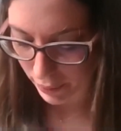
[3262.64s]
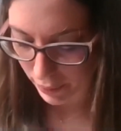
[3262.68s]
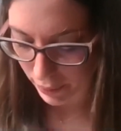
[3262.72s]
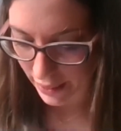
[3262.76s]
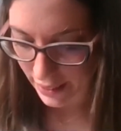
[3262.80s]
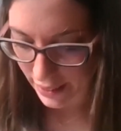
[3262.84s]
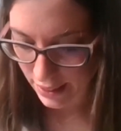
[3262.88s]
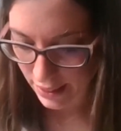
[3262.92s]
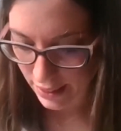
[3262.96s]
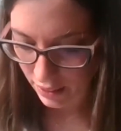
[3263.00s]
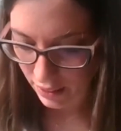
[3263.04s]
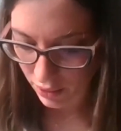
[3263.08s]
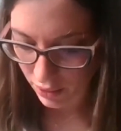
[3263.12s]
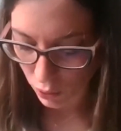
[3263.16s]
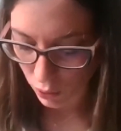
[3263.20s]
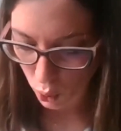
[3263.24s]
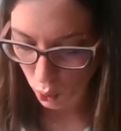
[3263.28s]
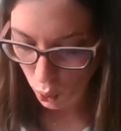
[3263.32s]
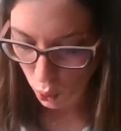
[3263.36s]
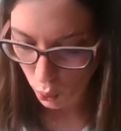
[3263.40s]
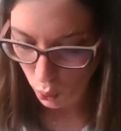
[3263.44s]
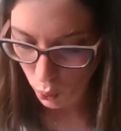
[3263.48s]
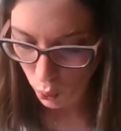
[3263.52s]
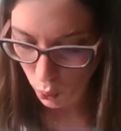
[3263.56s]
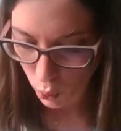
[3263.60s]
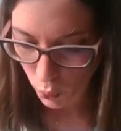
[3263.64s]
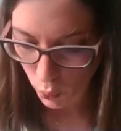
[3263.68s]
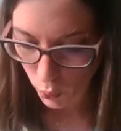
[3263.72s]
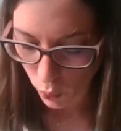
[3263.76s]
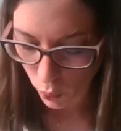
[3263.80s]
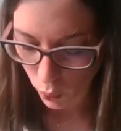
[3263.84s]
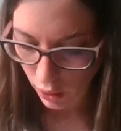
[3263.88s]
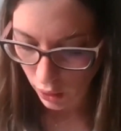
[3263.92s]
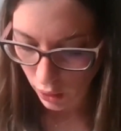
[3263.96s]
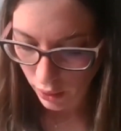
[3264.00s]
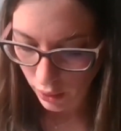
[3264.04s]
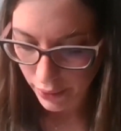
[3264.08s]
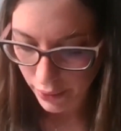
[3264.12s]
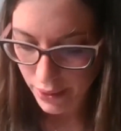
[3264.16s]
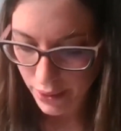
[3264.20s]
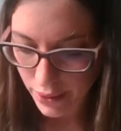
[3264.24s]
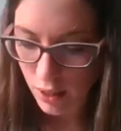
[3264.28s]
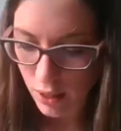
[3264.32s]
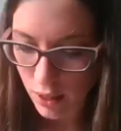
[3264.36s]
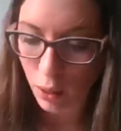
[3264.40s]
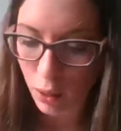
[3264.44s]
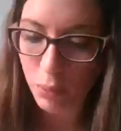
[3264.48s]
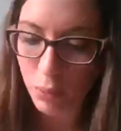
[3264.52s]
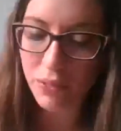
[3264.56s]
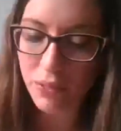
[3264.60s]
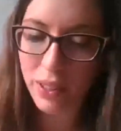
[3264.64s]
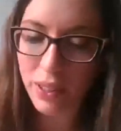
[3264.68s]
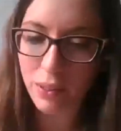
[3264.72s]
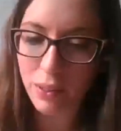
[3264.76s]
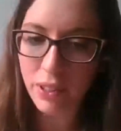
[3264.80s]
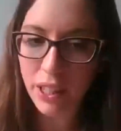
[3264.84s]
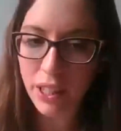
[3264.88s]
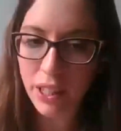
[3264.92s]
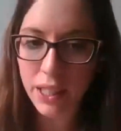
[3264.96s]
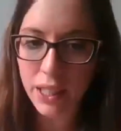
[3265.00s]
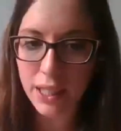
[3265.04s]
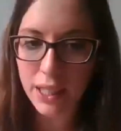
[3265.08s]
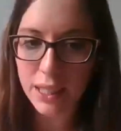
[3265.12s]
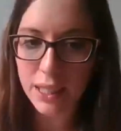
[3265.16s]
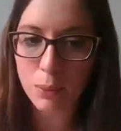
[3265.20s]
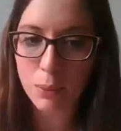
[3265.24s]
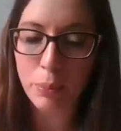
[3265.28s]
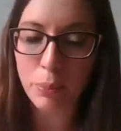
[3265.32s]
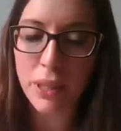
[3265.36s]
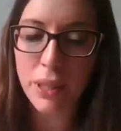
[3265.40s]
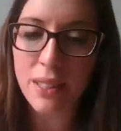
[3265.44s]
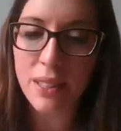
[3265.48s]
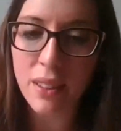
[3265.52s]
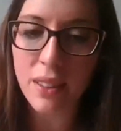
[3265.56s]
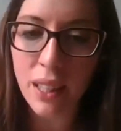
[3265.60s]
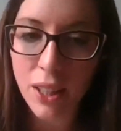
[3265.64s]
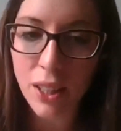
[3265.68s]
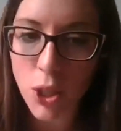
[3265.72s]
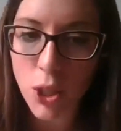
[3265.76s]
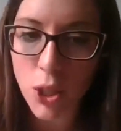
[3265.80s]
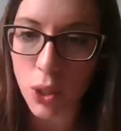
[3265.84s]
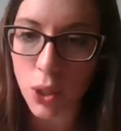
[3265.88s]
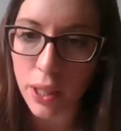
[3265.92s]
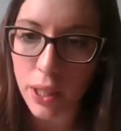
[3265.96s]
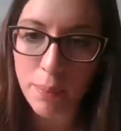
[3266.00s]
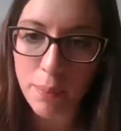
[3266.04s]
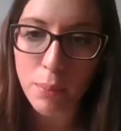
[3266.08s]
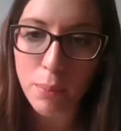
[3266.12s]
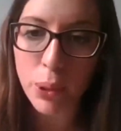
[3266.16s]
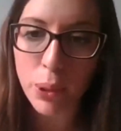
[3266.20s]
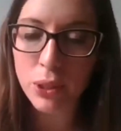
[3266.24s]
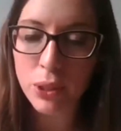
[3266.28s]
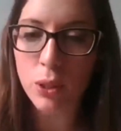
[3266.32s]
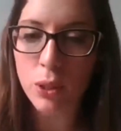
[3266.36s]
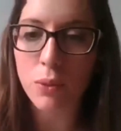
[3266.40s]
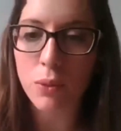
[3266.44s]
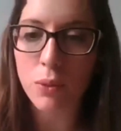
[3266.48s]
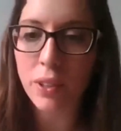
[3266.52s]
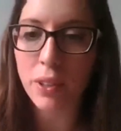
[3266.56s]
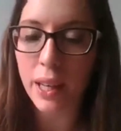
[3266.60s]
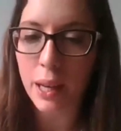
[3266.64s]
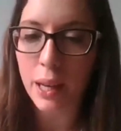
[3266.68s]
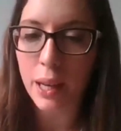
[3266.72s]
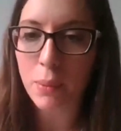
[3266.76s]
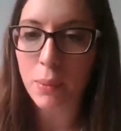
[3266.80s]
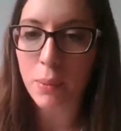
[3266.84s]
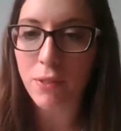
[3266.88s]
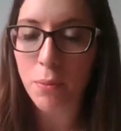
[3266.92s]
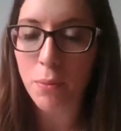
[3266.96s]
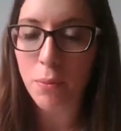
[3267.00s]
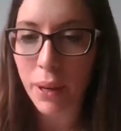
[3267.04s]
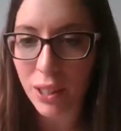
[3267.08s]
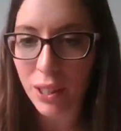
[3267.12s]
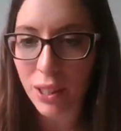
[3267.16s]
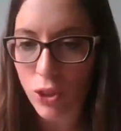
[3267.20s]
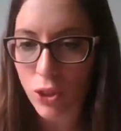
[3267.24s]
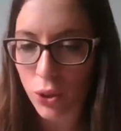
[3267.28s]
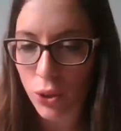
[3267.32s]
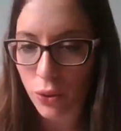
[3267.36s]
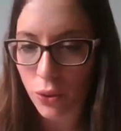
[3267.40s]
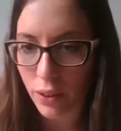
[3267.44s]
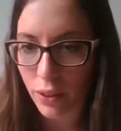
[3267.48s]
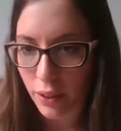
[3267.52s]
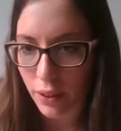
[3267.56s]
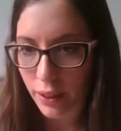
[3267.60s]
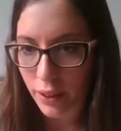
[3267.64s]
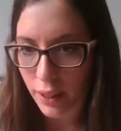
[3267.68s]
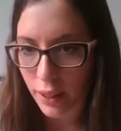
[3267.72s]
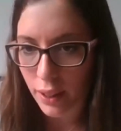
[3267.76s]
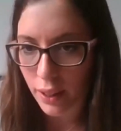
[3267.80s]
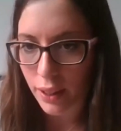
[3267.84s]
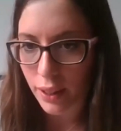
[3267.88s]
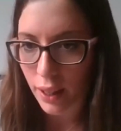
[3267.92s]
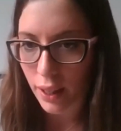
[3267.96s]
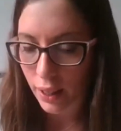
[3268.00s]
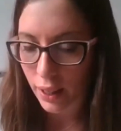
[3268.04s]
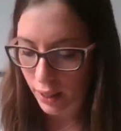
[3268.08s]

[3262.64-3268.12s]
listening to some of the VNR's presentation, and most of them have mentioned the